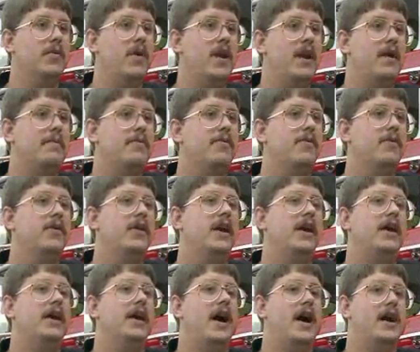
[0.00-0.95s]
that went up through
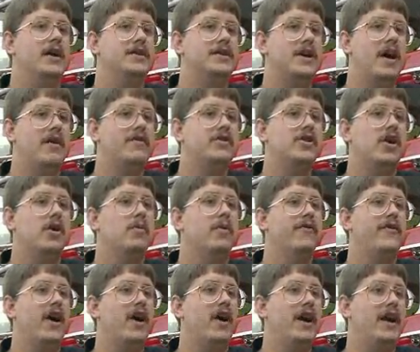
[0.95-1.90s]
the salvage yard
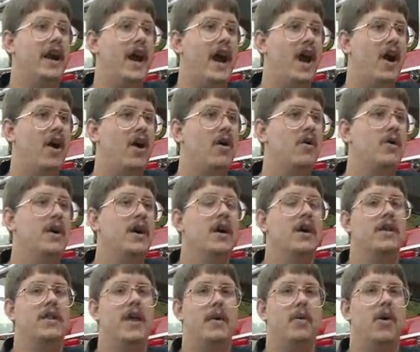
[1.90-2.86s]
were very narrow.
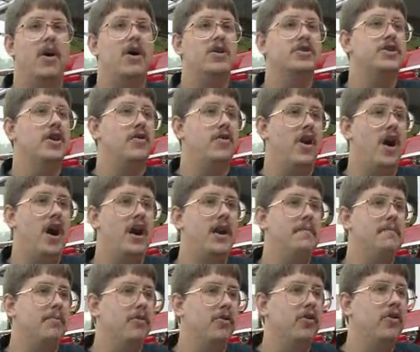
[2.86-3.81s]
They were also not
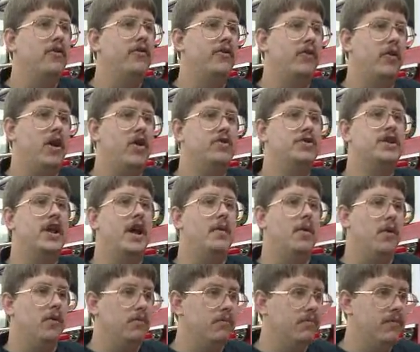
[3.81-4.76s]
improved roads. They
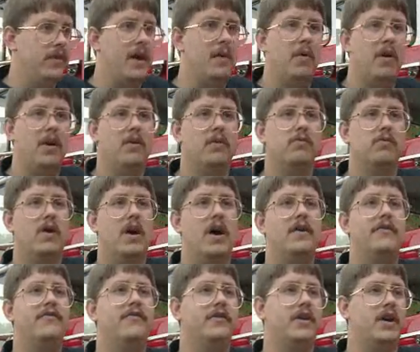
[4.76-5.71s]
were
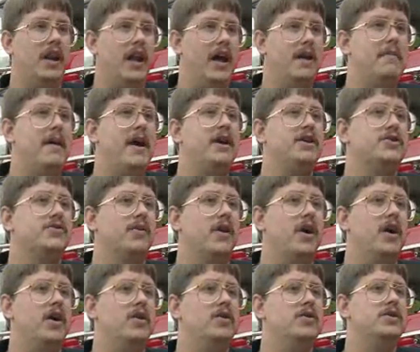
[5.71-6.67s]
rough, clay-based
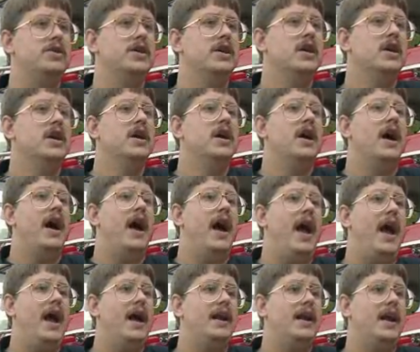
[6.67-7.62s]
roads,
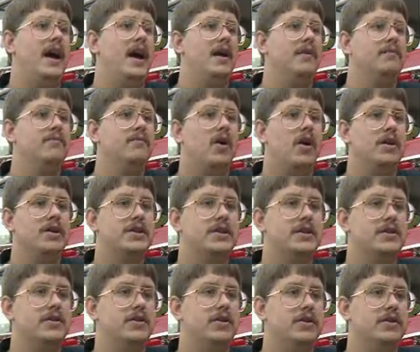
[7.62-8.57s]
and
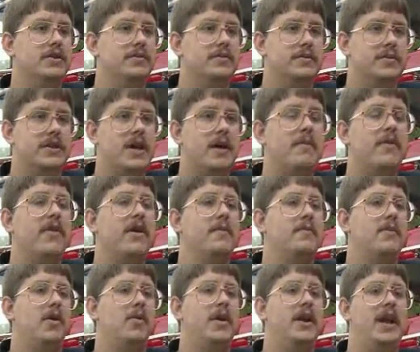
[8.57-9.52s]
some of
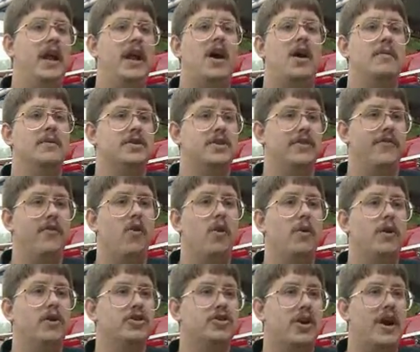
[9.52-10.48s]
them you would need almost a
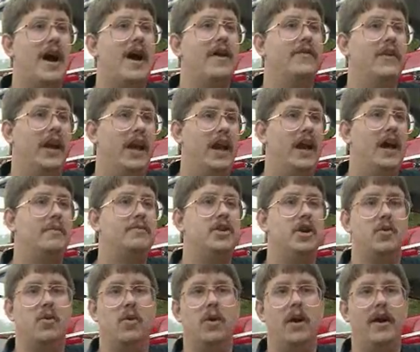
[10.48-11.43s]
four-wheel drive to get up
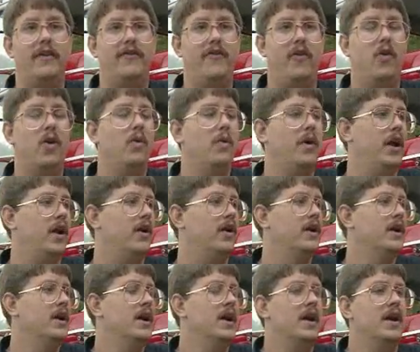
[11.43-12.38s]
to, or a
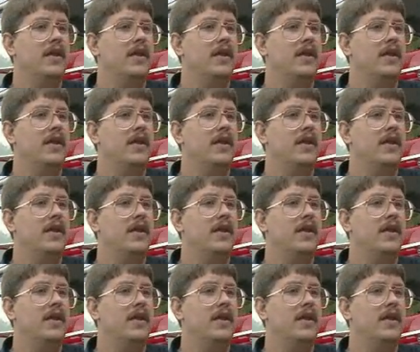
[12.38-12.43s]
four-wheeler.